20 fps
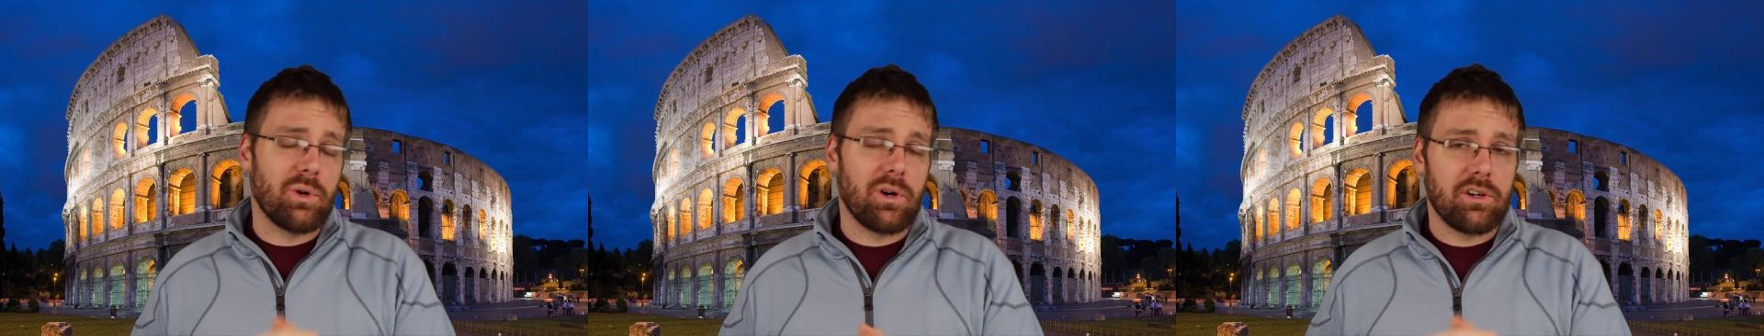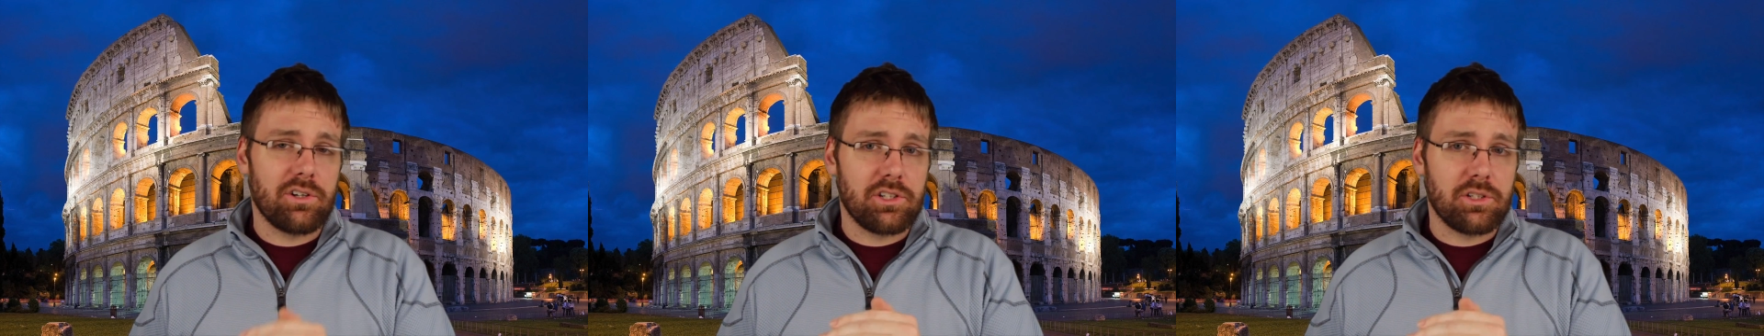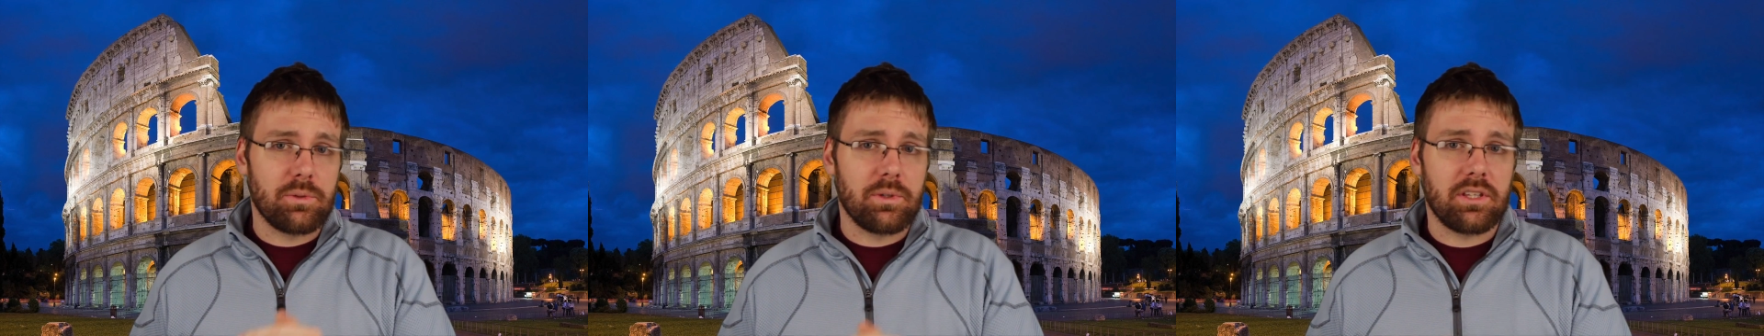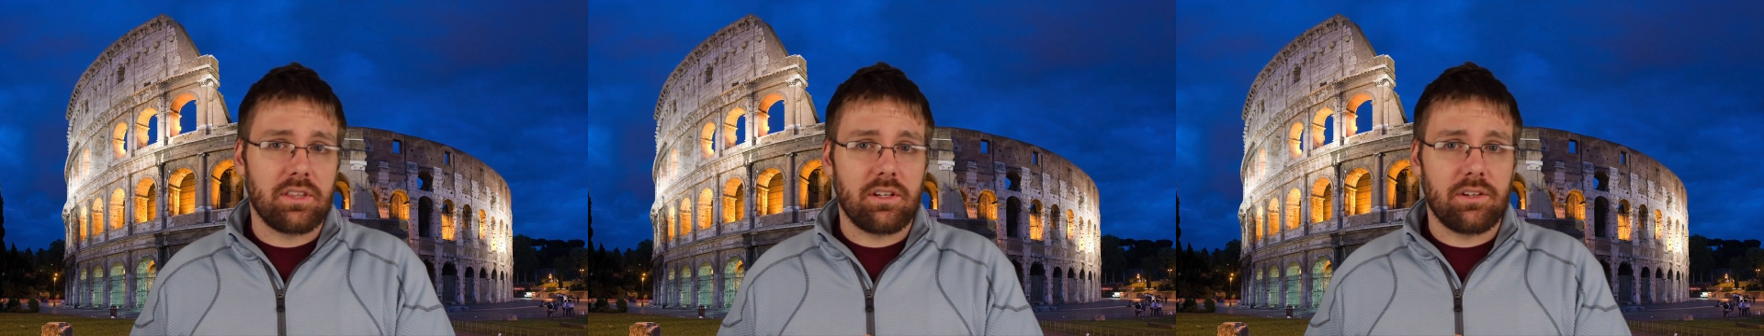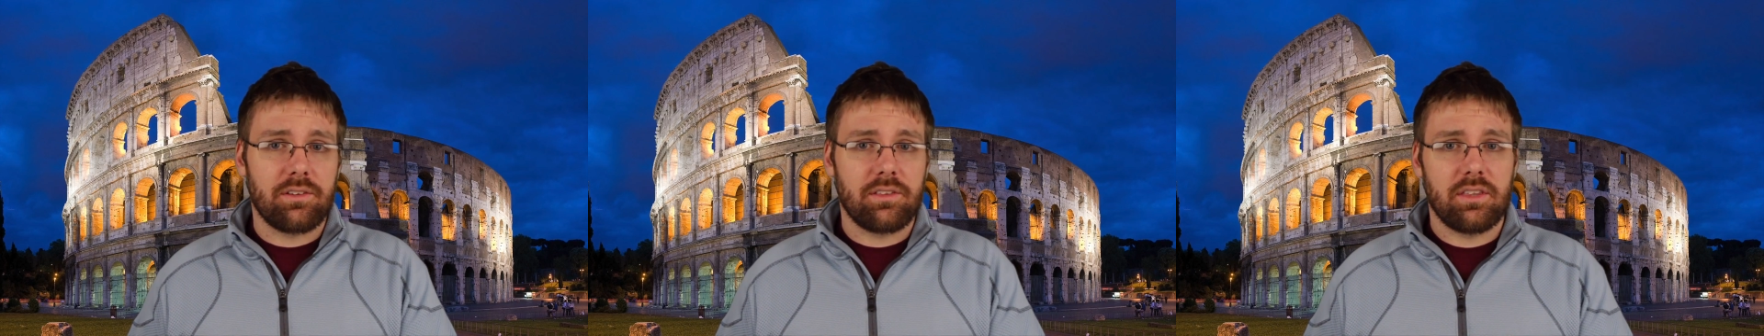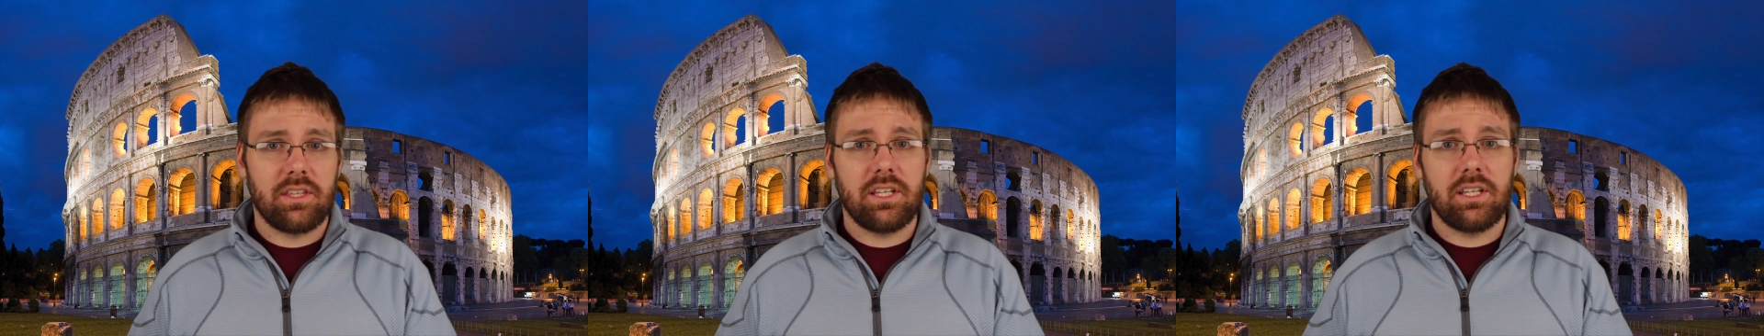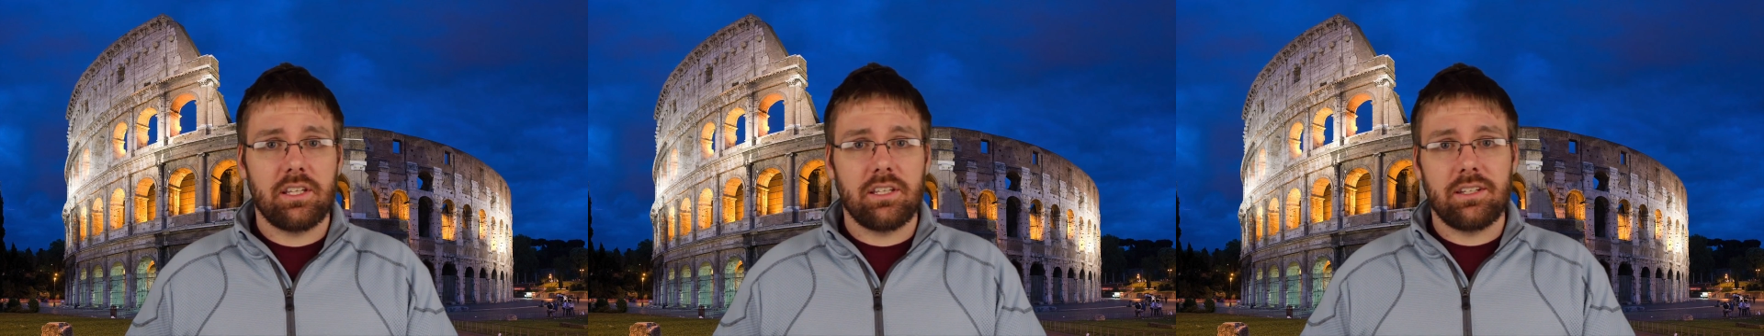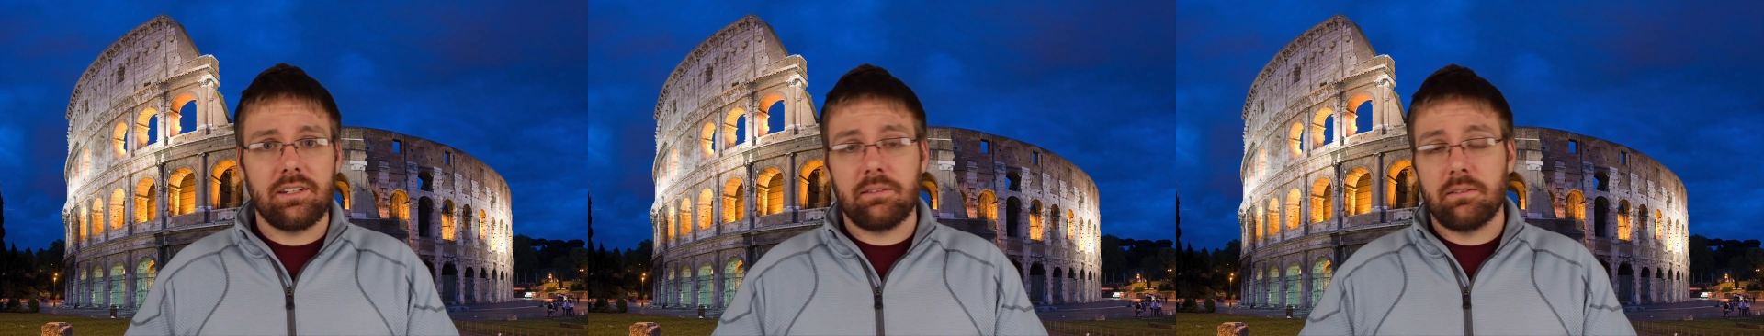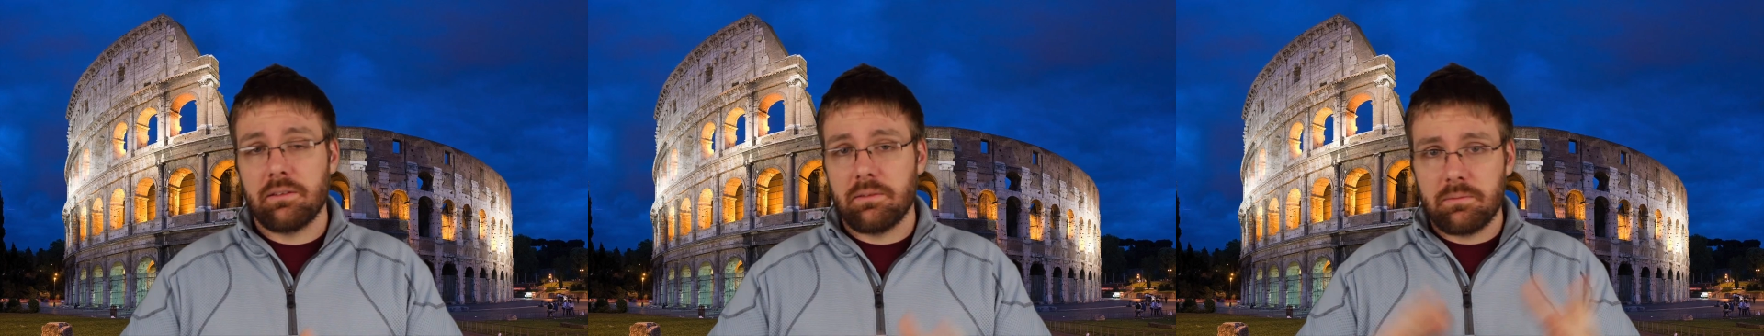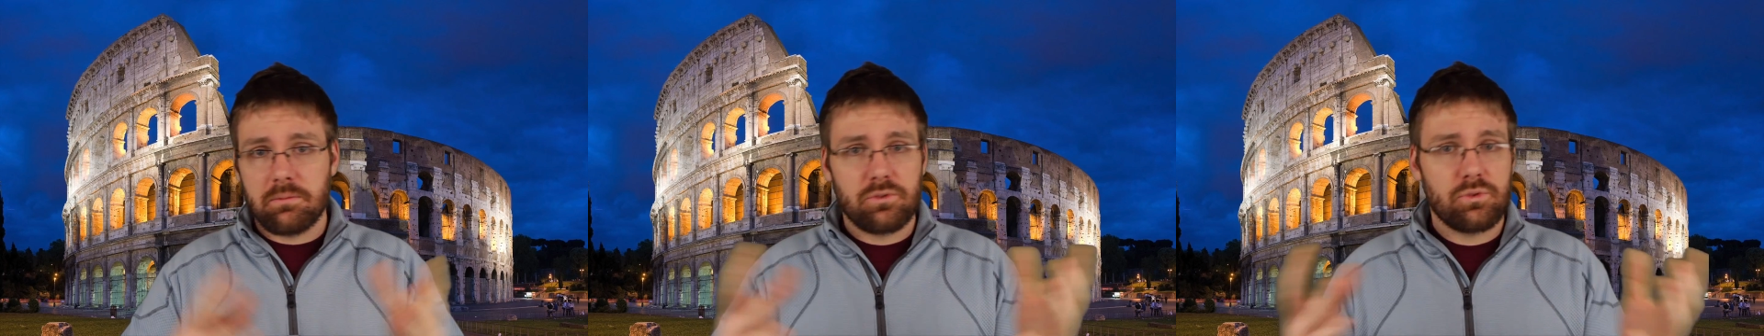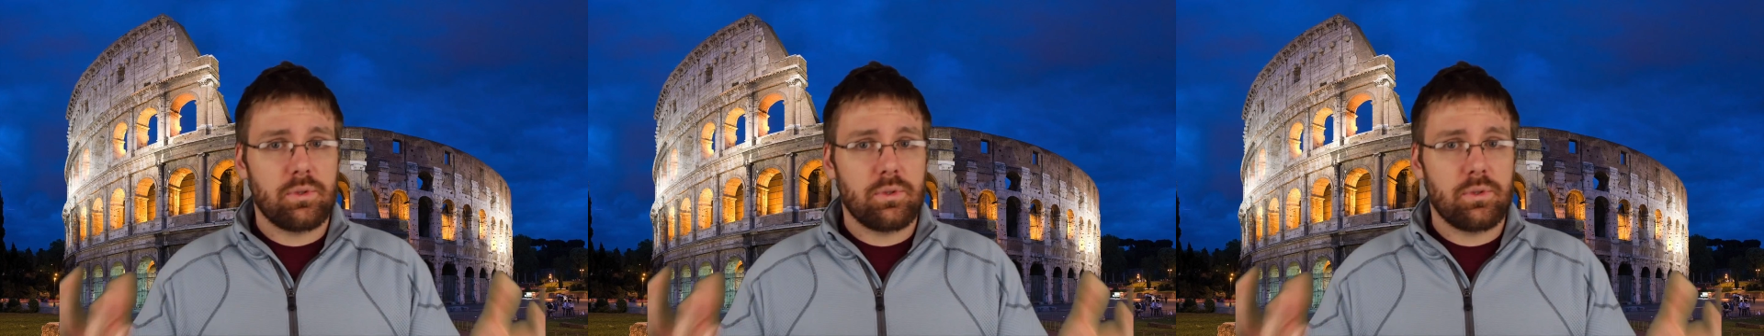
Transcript: aren't doing their thing.